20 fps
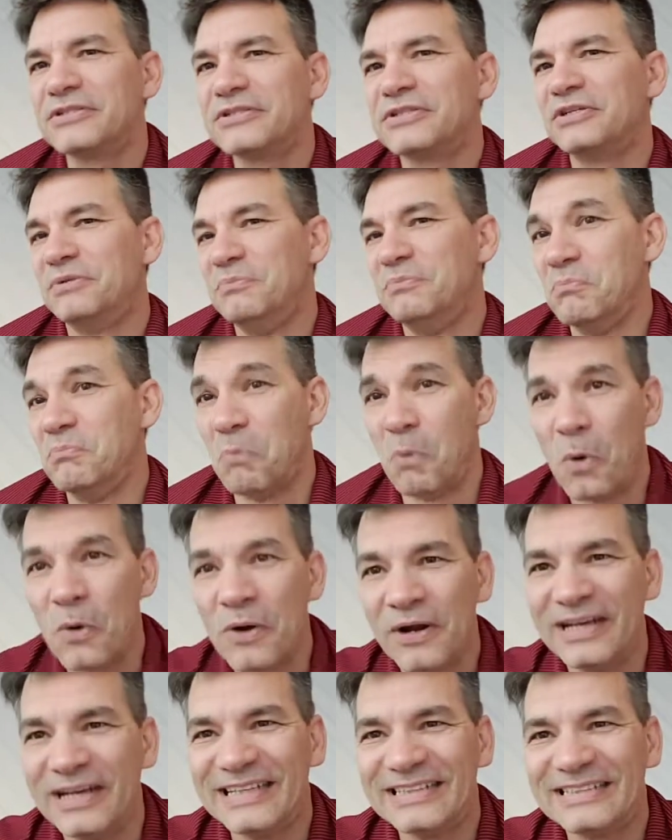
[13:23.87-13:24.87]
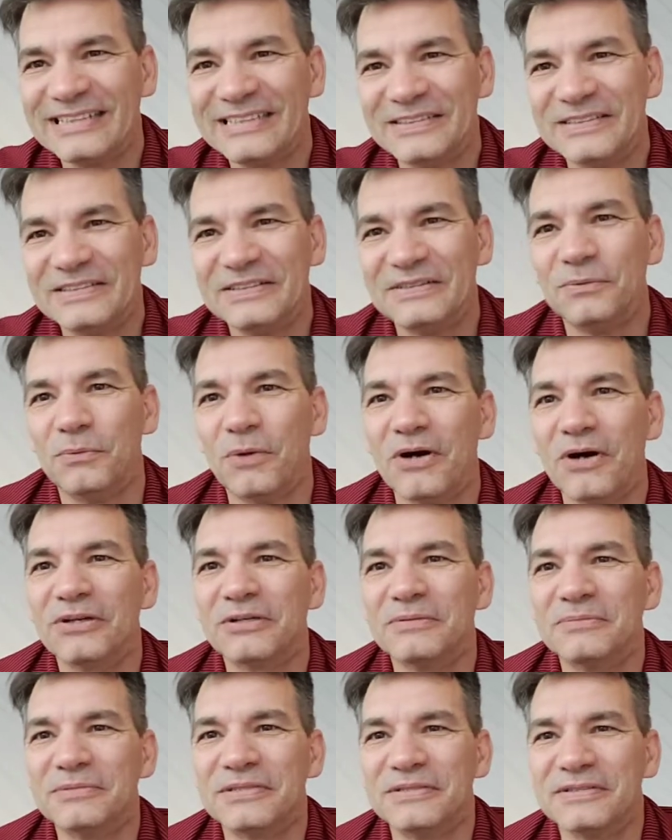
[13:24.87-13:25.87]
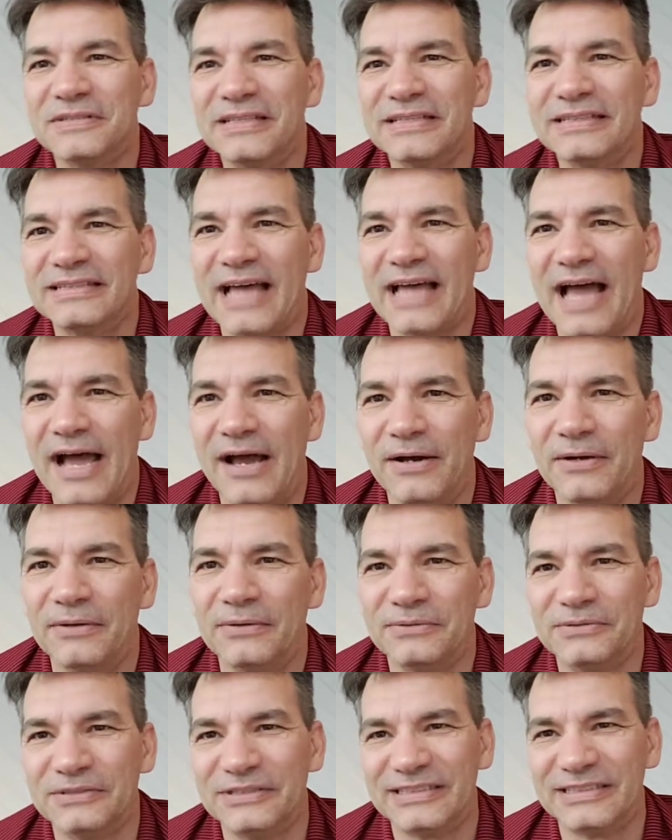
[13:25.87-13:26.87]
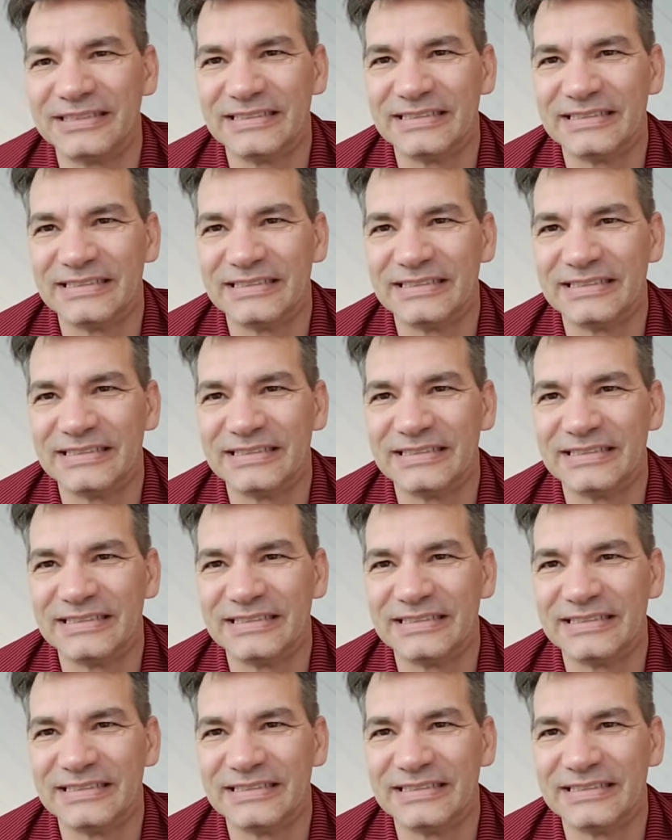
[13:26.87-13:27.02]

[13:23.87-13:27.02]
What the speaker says: Good morning to you. Welcome to the lounge.